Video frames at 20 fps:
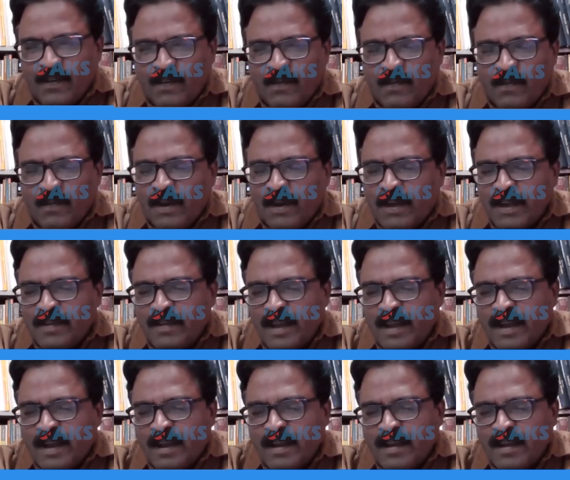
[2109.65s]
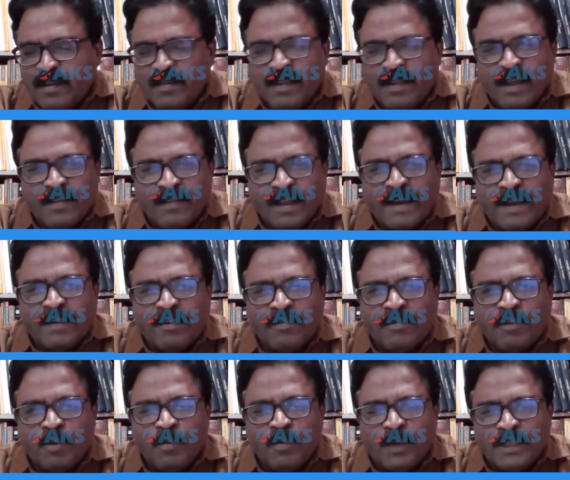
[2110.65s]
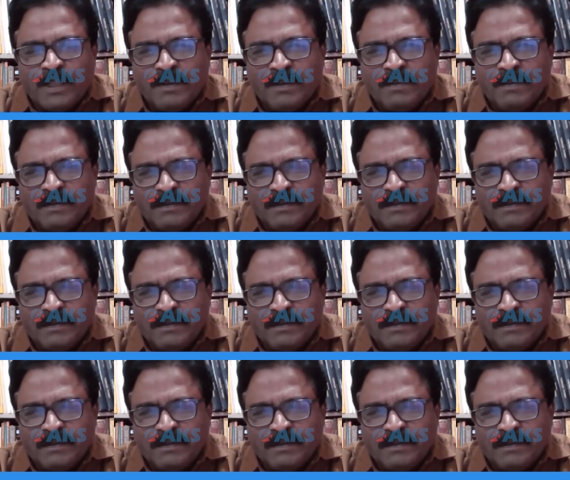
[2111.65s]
What exactly is the sect of your mother?